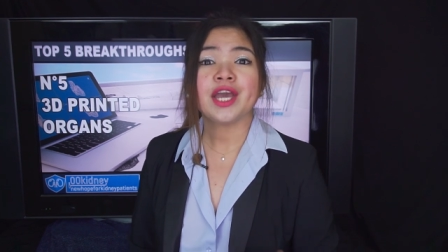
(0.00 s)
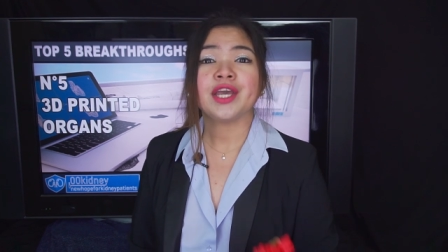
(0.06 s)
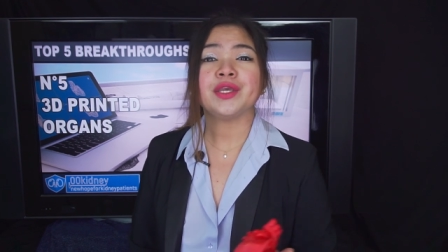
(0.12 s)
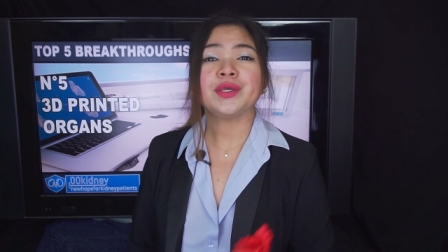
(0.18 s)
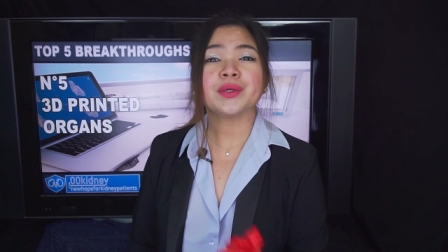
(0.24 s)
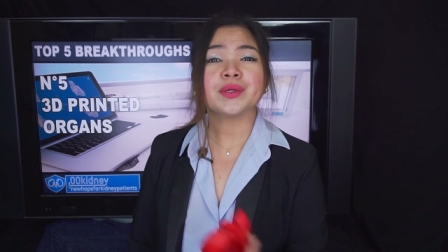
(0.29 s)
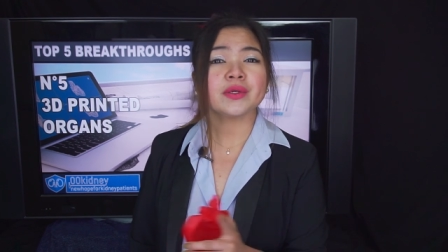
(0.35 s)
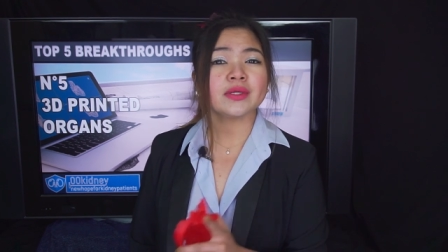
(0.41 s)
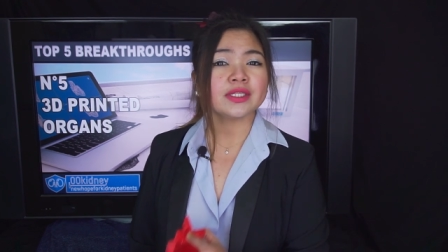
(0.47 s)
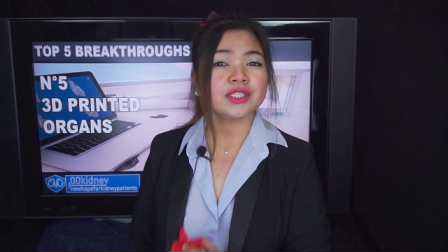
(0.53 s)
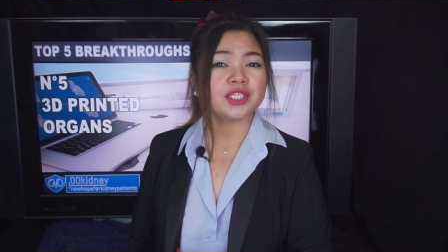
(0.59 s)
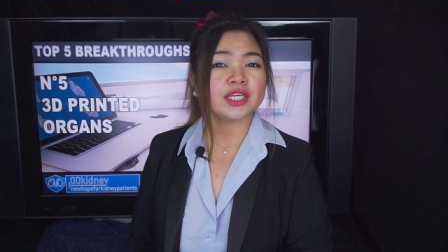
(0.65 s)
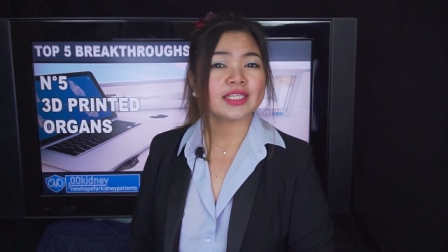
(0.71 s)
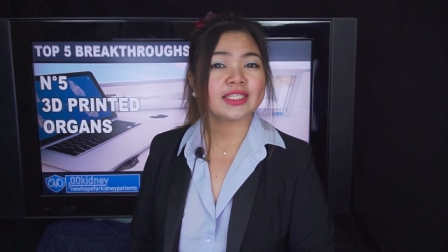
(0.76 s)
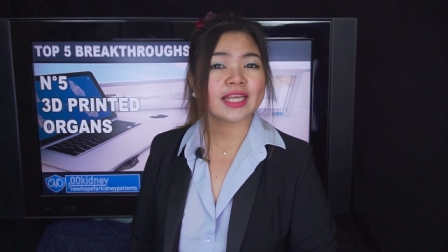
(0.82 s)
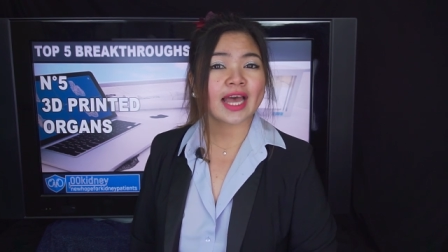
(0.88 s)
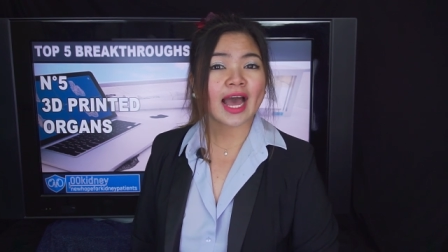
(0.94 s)
you could
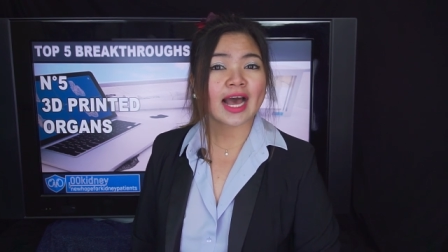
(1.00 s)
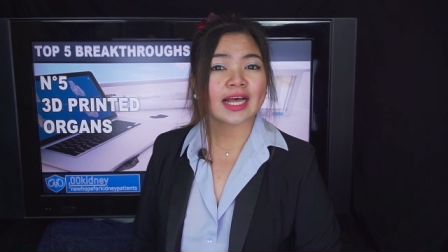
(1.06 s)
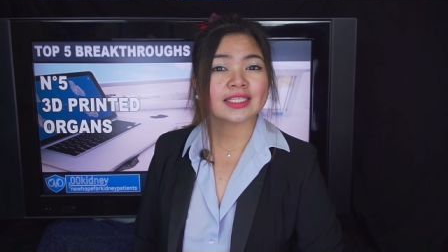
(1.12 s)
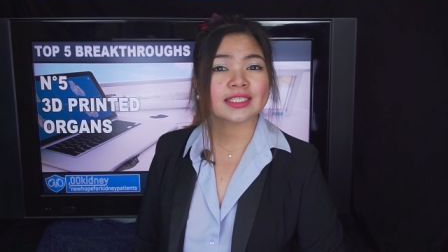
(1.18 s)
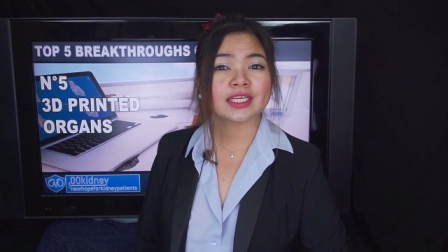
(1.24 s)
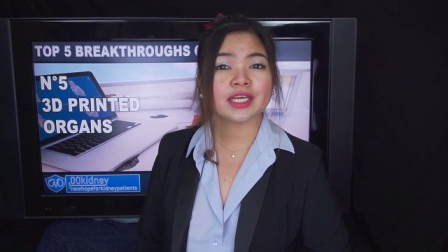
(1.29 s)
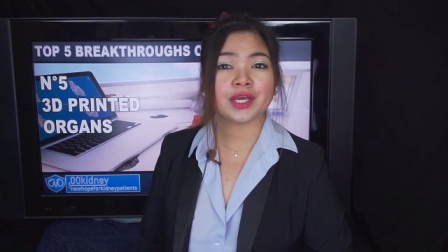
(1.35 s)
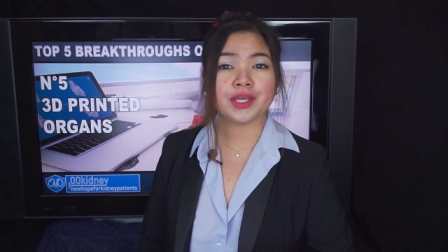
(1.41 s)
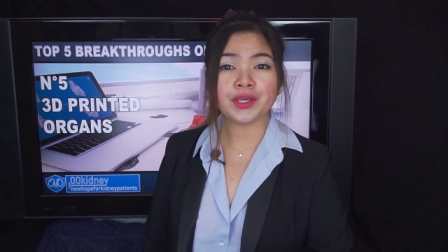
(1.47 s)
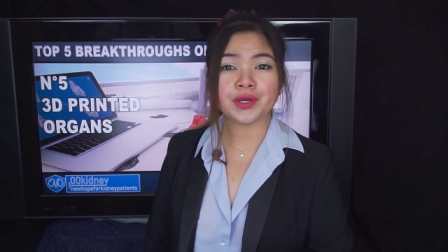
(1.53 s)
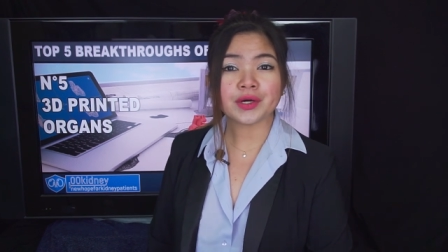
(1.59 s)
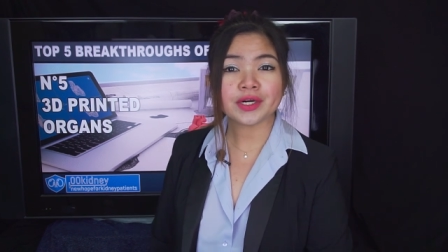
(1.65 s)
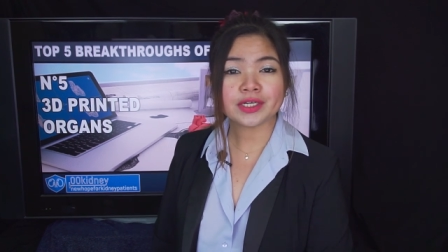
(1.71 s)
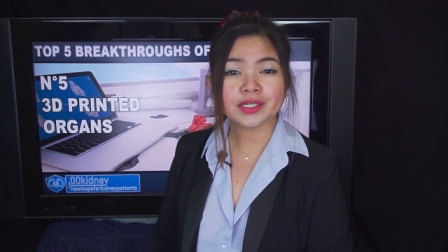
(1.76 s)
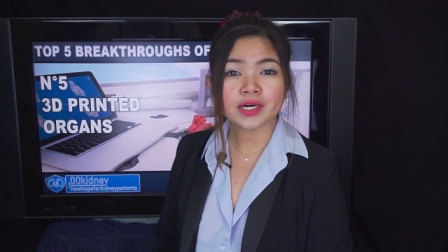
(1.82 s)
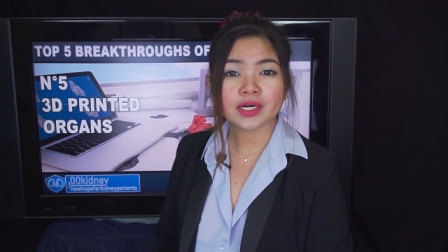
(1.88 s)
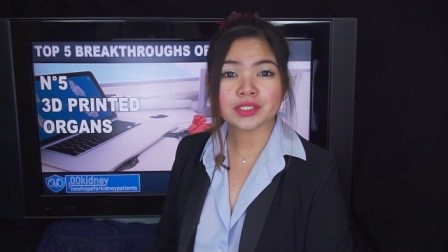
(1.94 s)
just ask
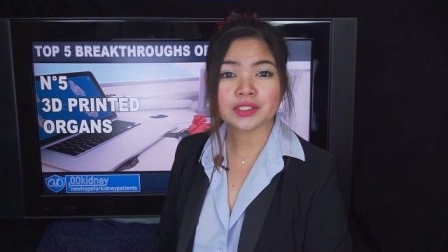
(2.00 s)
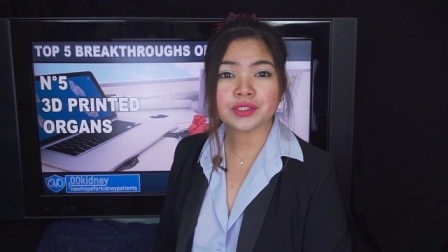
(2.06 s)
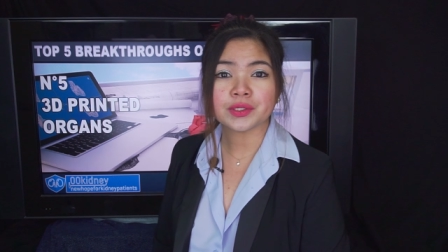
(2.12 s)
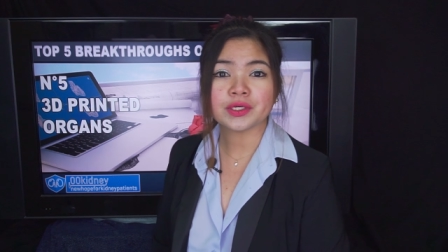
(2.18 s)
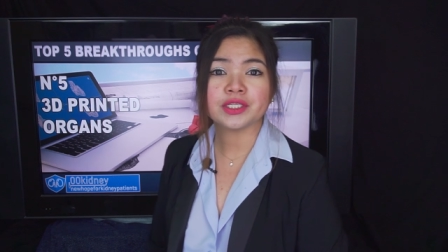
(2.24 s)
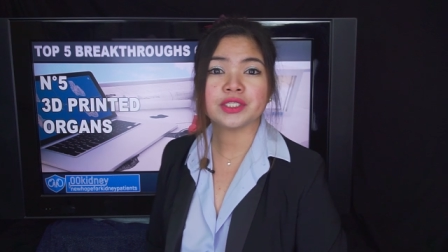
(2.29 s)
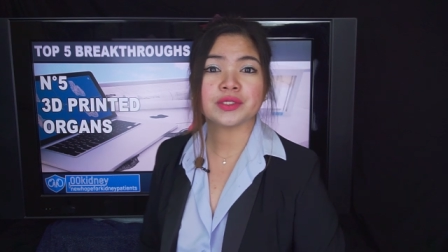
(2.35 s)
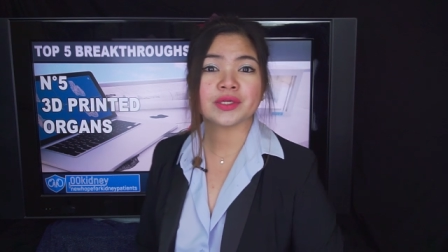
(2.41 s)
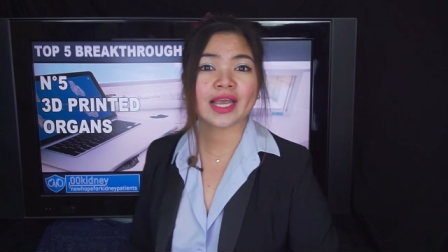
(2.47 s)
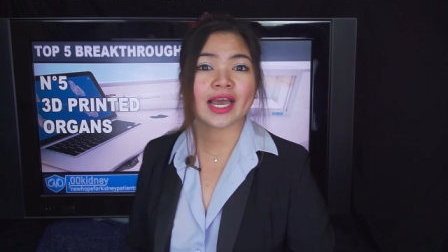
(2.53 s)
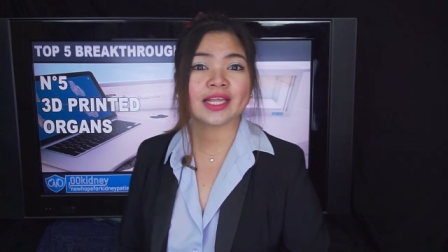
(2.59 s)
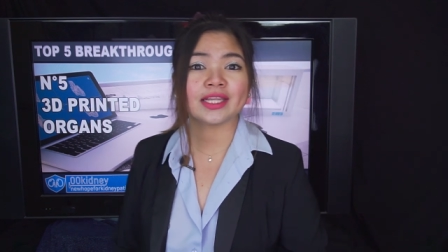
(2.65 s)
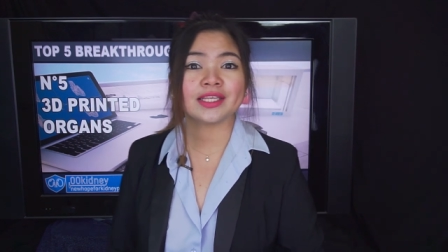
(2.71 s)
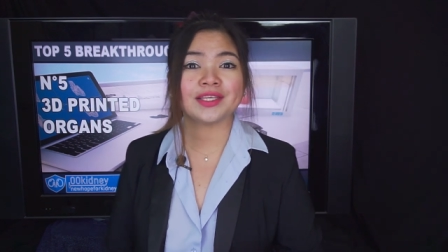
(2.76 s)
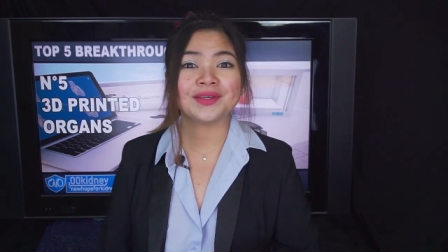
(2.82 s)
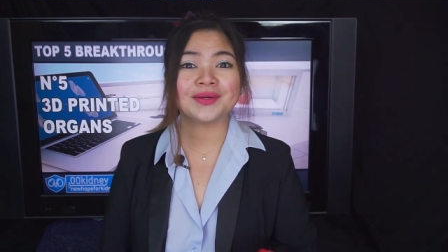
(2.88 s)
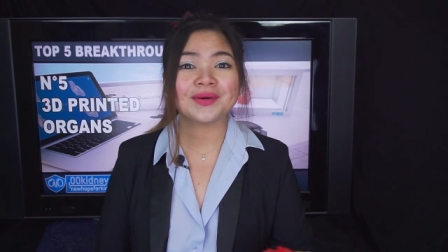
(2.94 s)
your doctor to
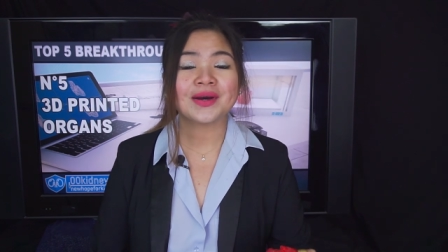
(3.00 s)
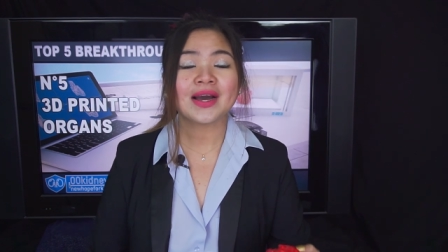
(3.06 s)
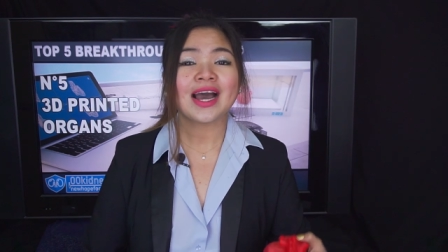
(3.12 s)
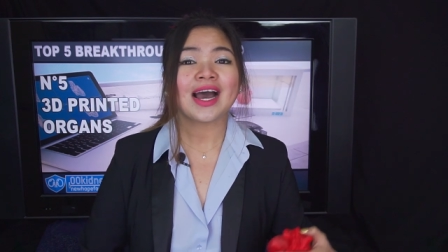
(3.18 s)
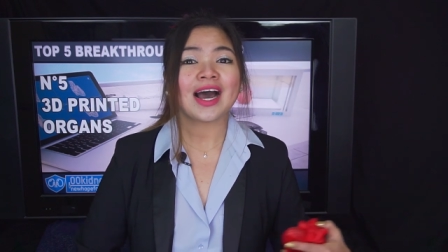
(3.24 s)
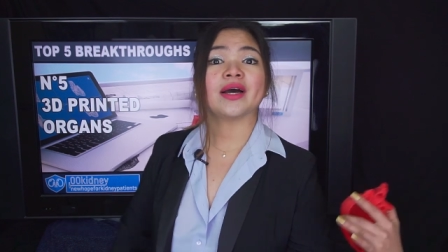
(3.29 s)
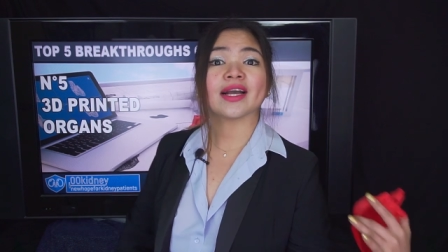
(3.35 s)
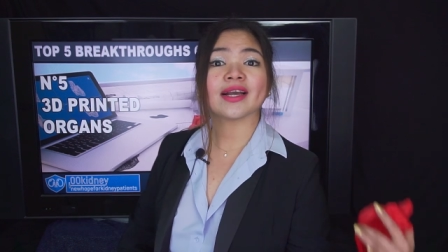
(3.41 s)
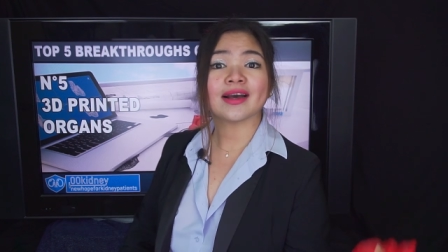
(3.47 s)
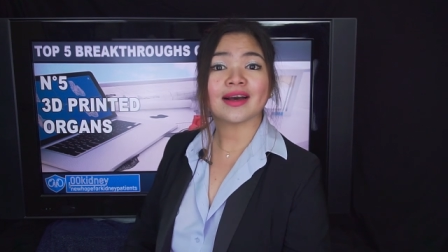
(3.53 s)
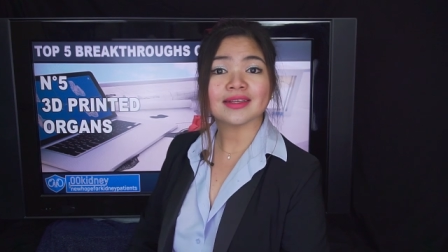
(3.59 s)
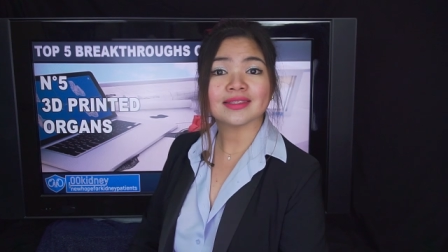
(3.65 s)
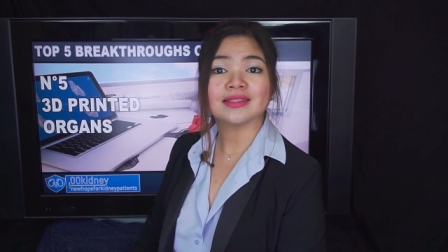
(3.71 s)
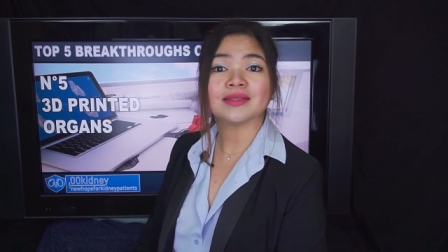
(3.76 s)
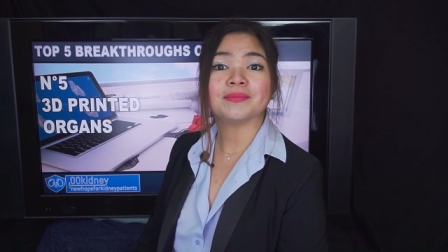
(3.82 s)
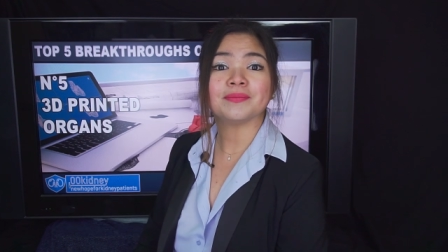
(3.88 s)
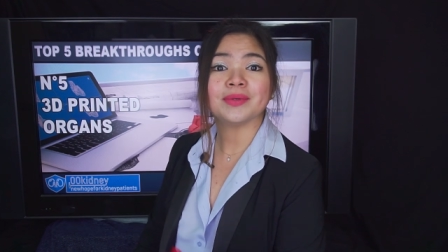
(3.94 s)
get you a
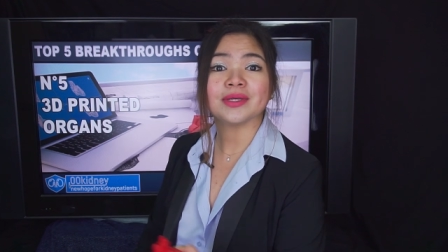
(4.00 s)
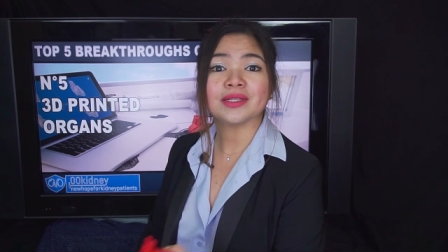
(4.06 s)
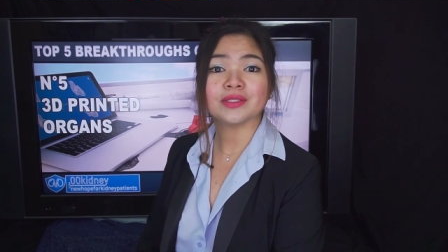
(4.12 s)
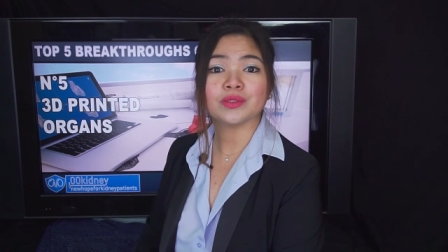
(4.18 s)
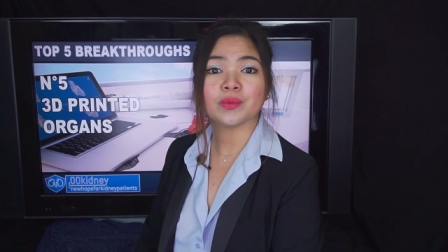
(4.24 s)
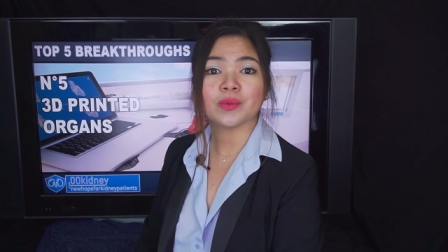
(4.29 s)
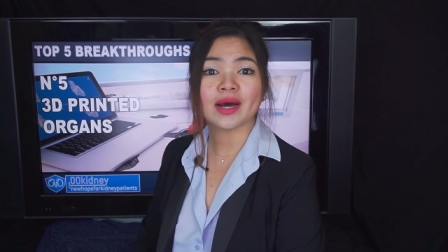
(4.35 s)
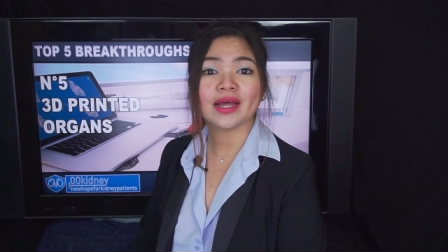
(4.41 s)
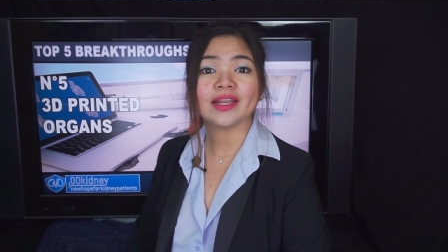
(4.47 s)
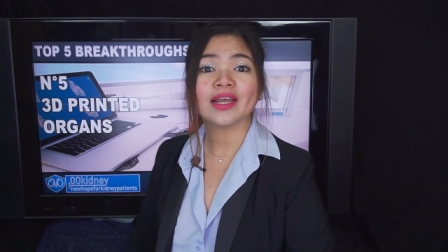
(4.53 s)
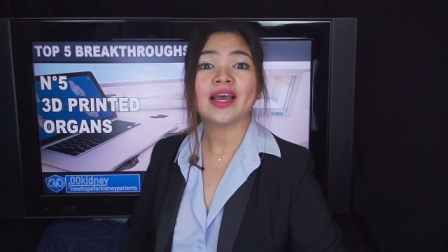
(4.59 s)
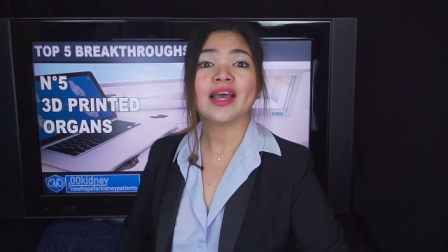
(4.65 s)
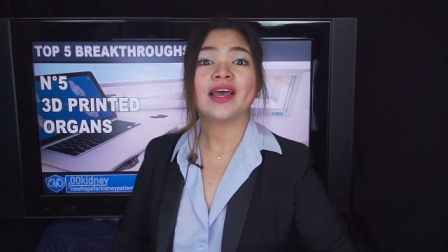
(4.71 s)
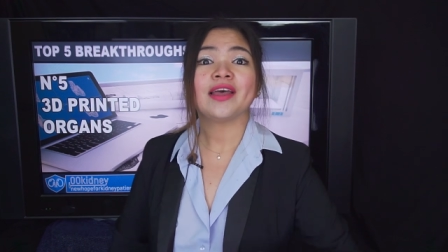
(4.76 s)
custom built one